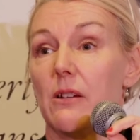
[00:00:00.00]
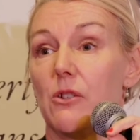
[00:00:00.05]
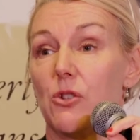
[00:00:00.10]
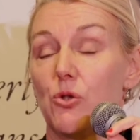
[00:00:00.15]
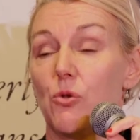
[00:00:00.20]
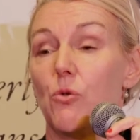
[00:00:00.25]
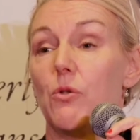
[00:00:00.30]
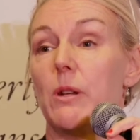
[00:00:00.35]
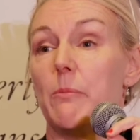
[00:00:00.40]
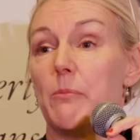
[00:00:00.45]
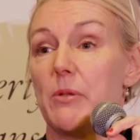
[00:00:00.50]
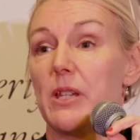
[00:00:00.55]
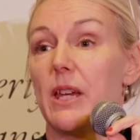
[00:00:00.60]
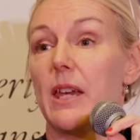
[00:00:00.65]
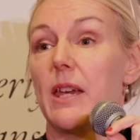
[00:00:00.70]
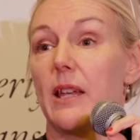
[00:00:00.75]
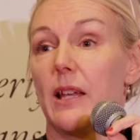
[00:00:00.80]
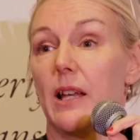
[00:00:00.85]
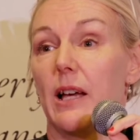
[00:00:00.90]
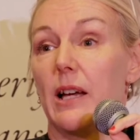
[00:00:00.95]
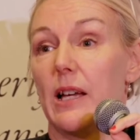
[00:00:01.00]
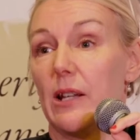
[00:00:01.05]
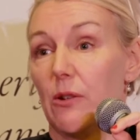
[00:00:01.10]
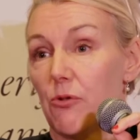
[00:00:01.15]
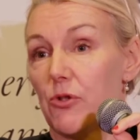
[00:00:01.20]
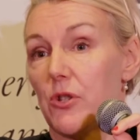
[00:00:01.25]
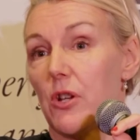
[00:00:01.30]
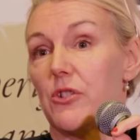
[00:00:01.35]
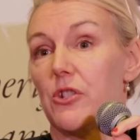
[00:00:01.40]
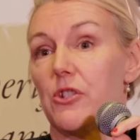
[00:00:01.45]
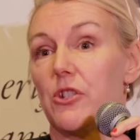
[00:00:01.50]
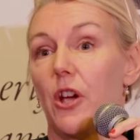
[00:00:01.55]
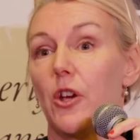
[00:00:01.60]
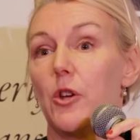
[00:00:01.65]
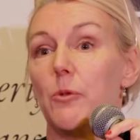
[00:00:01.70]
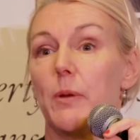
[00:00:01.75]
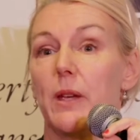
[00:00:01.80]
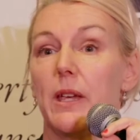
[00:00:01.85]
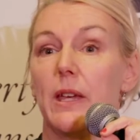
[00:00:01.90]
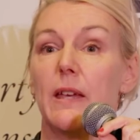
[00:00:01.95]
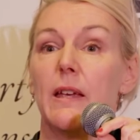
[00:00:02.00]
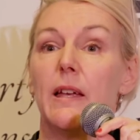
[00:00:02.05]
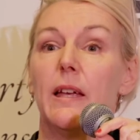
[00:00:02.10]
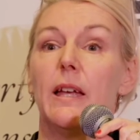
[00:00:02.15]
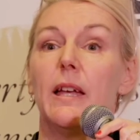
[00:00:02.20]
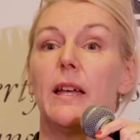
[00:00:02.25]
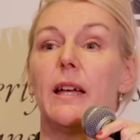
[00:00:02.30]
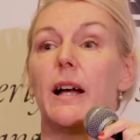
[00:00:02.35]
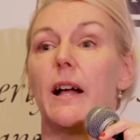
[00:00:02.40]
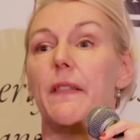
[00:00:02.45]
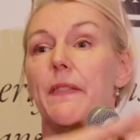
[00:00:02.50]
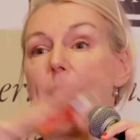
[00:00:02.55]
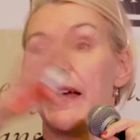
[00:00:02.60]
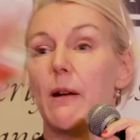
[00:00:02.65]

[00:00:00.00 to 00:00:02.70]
Sean in particular, and also to Toby, and